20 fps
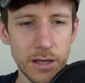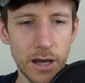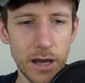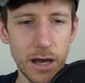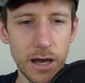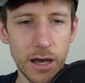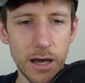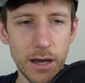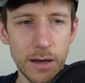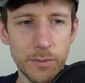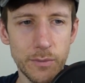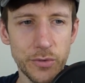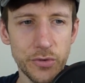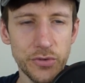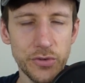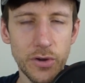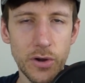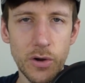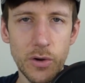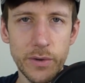
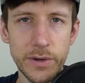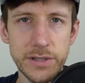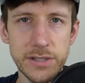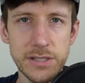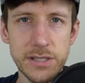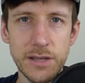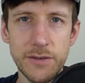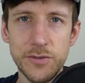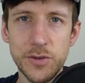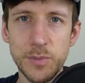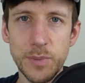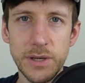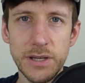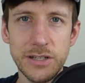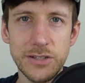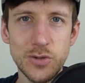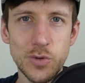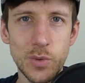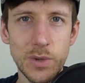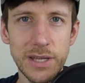So instead of
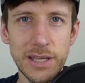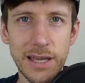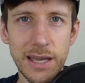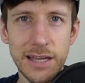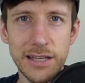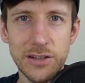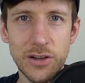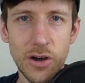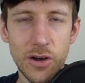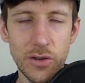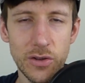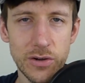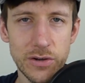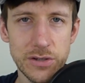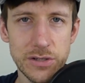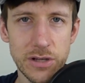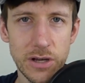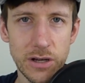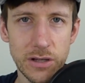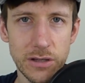spending
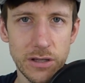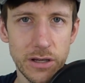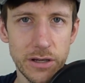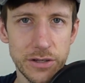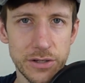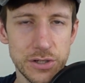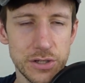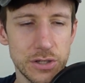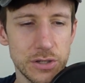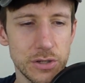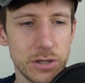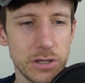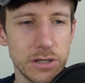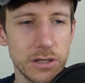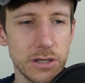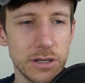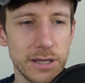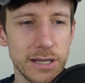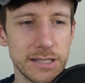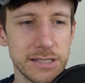$28 on lunch,
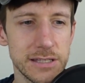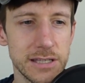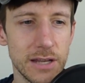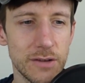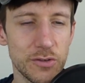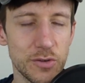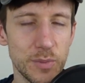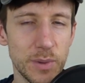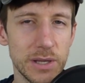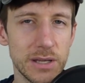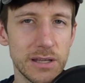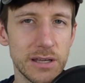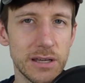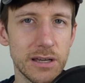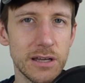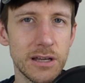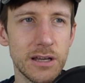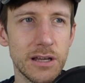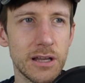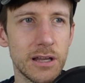instead of
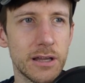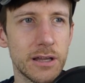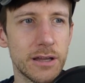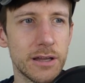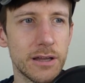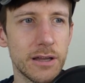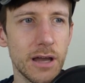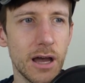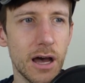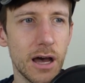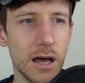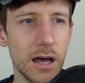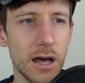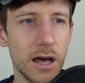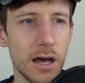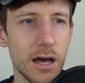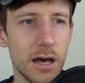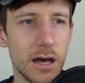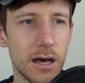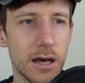spending
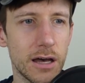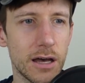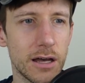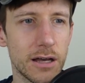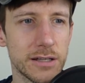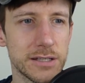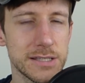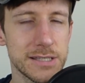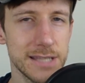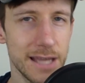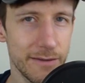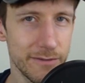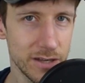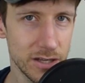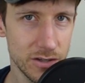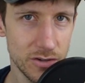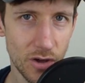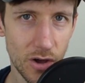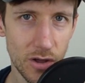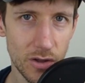
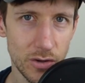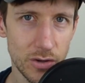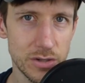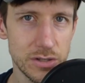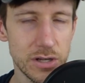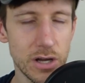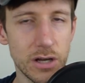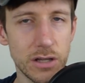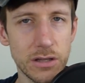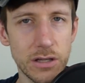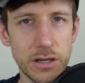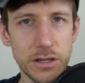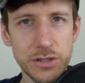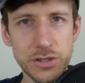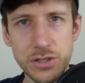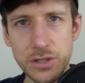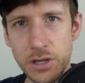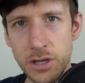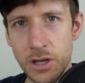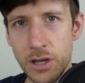$7 on
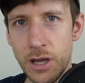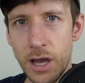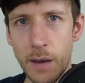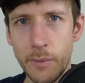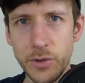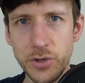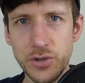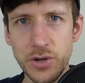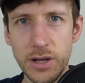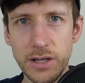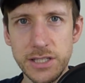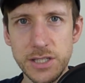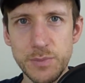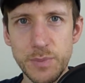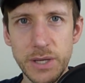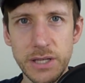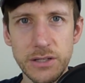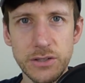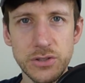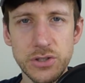lunch, I'm going to try and
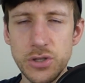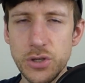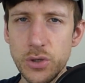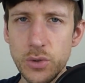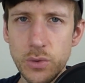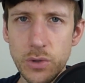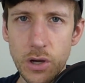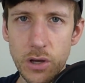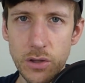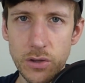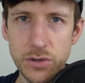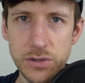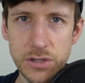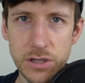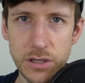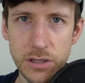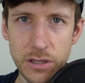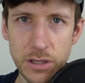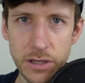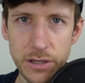spend $2
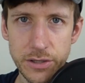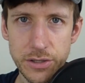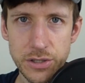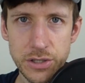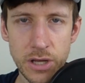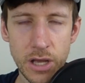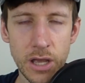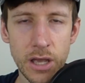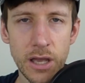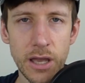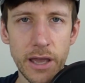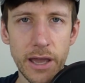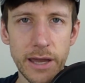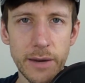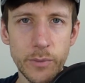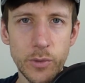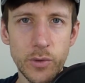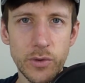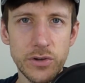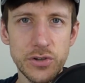on lunch.
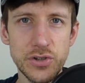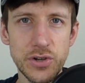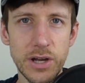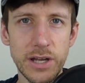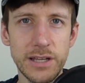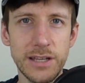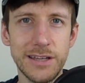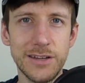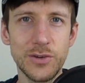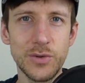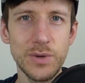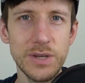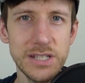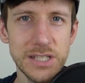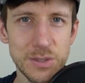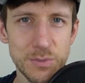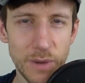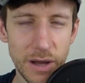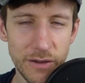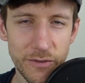And I'm going to try and
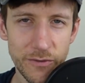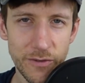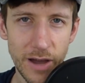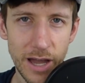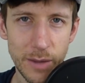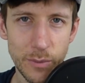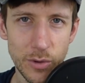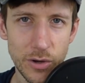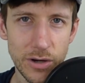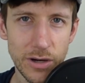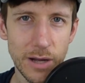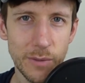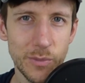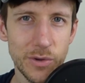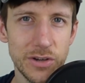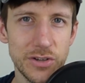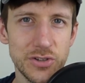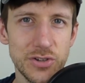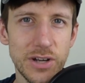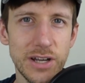increase my fiber. I'm
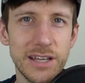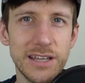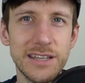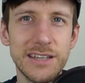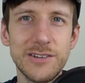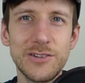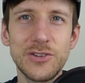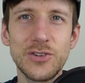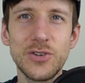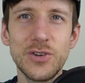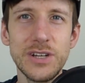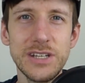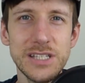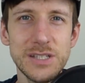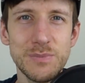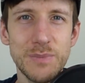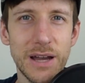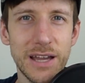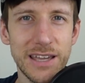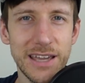going to try and
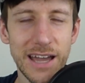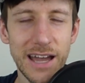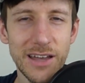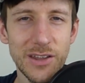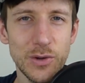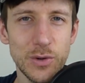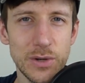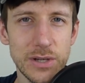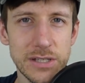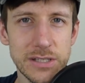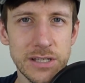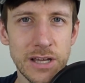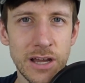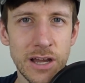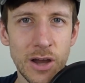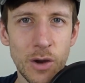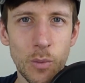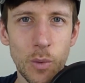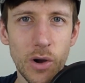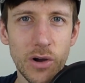increase my calories
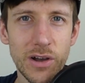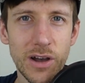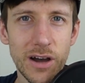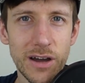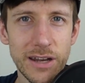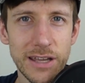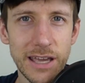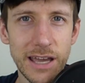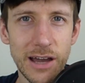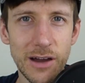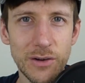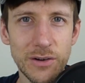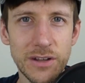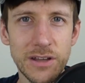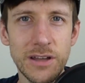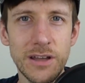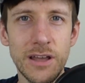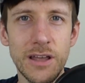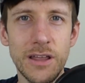while cutting out